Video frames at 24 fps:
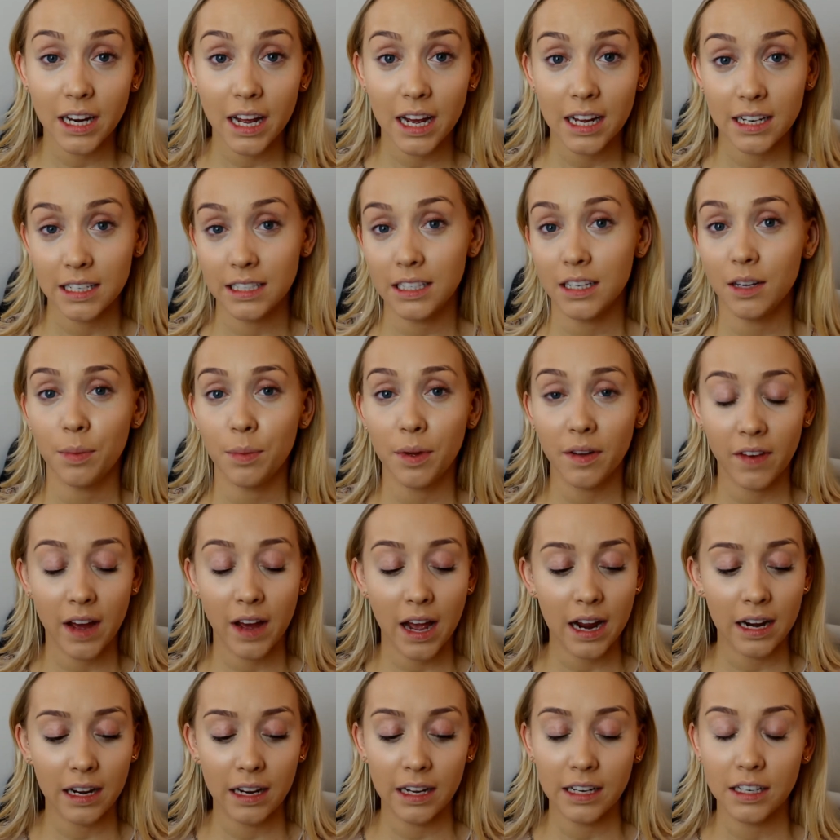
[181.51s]
going to add a little bit of
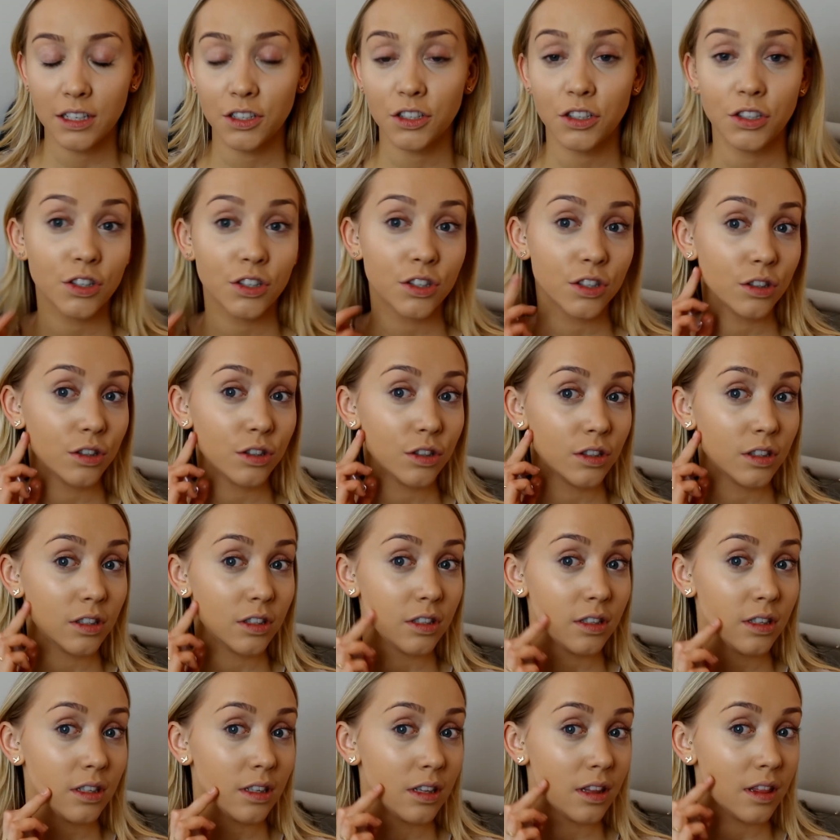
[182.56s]
highlighter just to
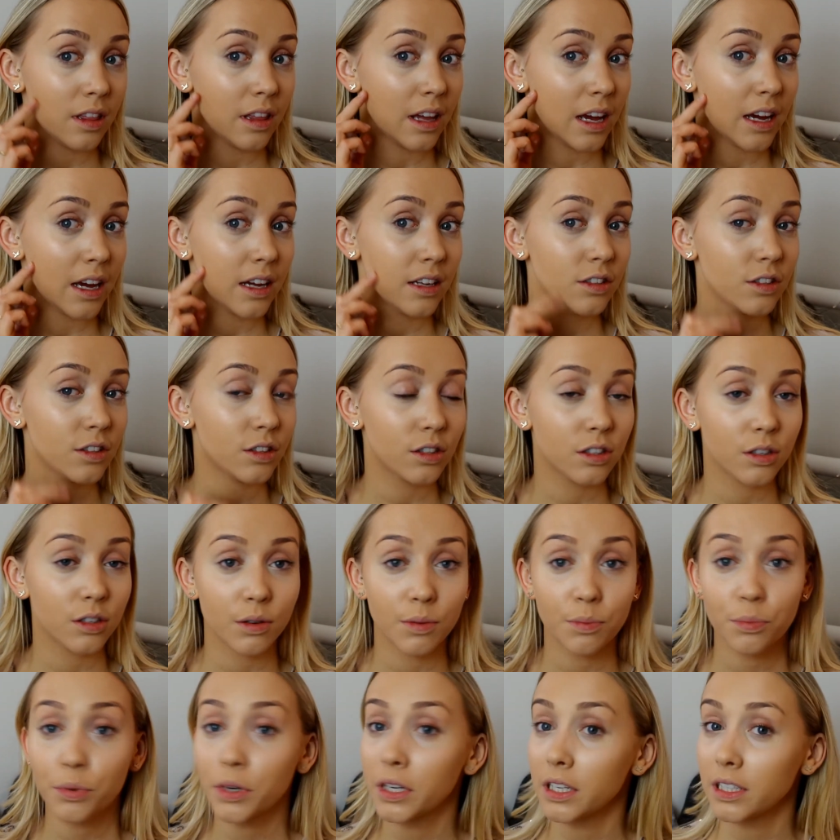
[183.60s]
underneath there, just so
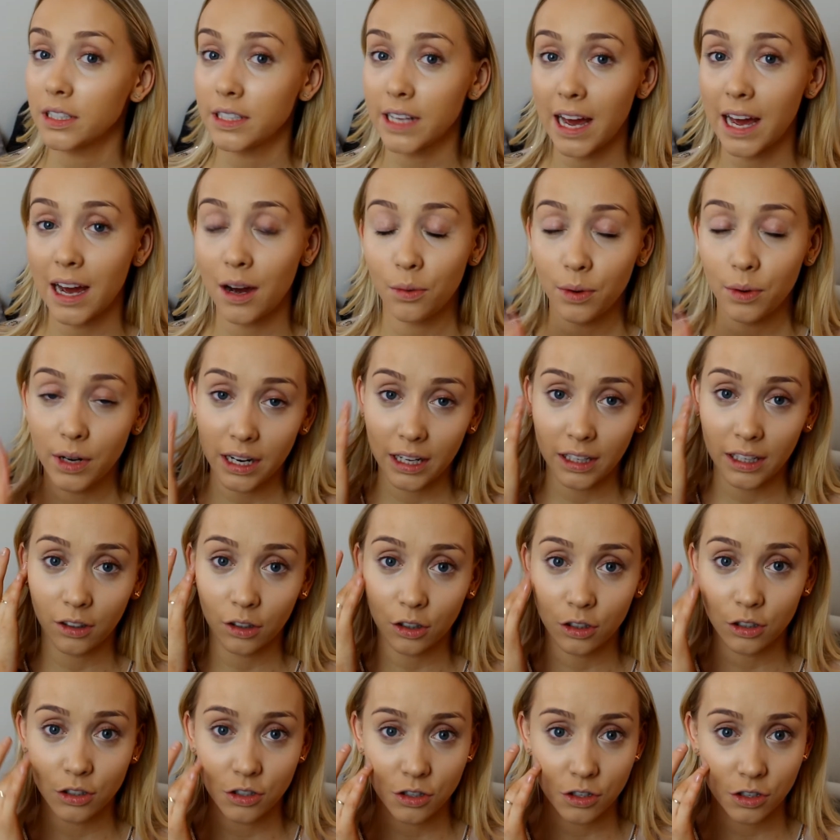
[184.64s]
it brings it out when I
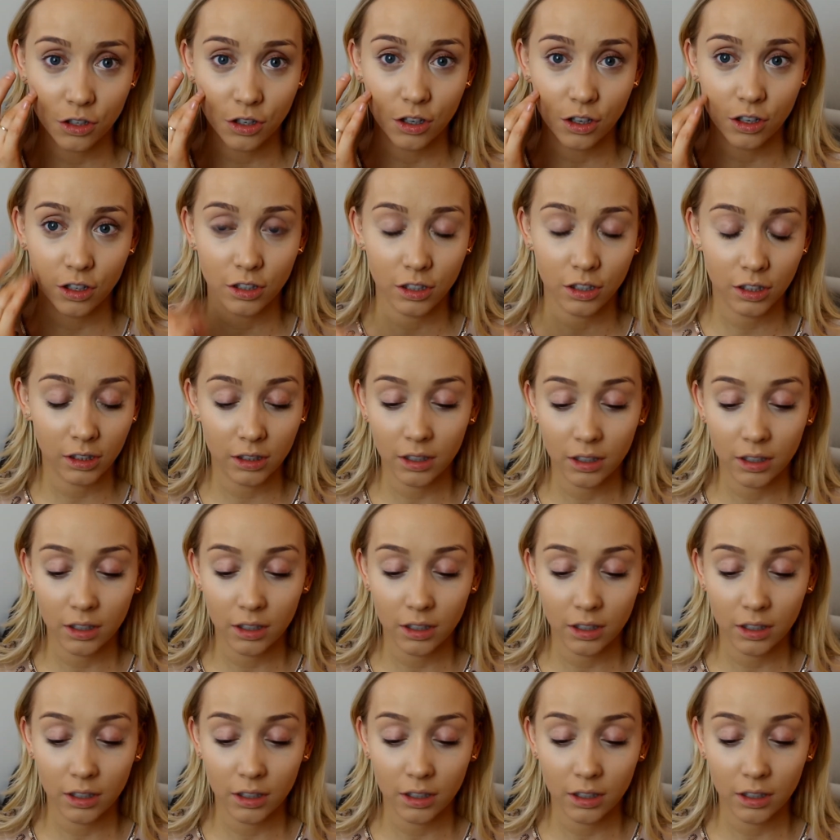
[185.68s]
contour.